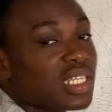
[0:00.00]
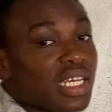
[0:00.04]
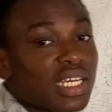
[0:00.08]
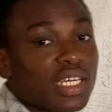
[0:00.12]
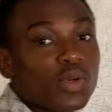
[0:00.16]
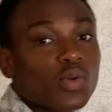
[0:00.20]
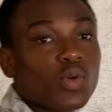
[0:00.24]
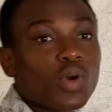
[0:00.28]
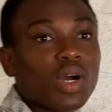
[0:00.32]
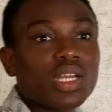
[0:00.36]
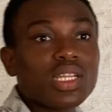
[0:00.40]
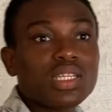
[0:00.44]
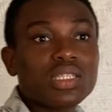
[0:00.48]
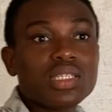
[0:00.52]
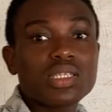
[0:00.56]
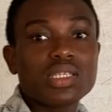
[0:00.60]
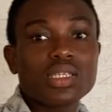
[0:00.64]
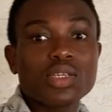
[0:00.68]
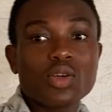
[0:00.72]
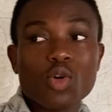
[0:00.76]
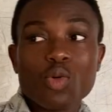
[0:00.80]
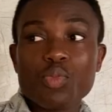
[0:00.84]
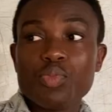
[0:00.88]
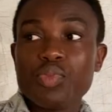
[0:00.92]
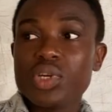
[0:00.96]
the
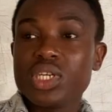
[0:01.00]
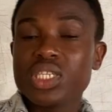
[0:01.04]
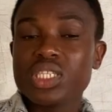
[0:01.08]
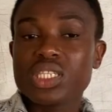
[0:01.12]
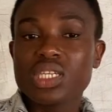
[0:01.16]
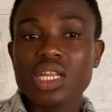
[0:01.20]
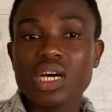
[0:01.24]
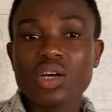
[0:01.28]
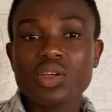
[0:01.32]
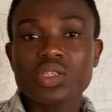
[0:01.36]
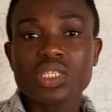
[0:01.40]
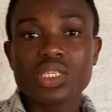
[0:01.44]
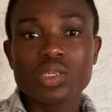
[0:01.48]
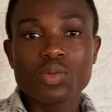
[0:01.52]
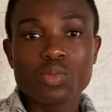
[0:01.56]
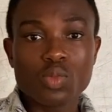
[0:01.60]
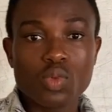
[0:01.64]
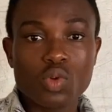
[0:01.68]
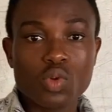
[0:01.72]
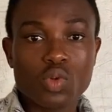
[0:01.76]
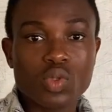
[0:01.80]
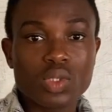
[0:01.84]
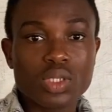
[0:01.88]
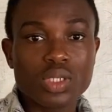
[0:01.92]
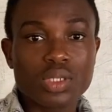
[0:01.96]
equality operational
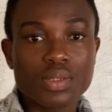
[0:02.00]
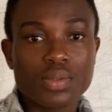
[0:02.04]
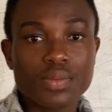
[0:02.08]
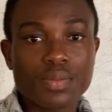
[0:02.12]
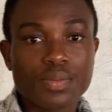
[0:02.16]
symbols.